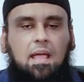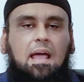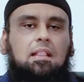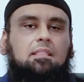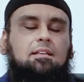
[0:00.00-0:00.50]

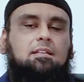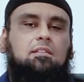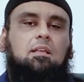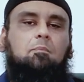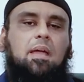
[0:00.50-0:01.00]
And this
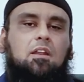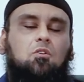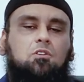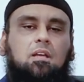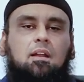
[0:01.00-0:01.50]
is the main
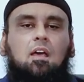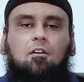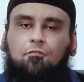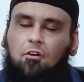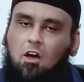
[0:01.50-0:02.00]
notion
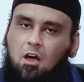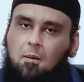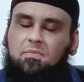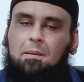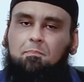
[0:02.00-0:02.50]

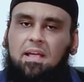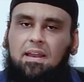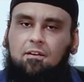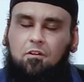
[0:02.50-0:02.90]
from the beginning,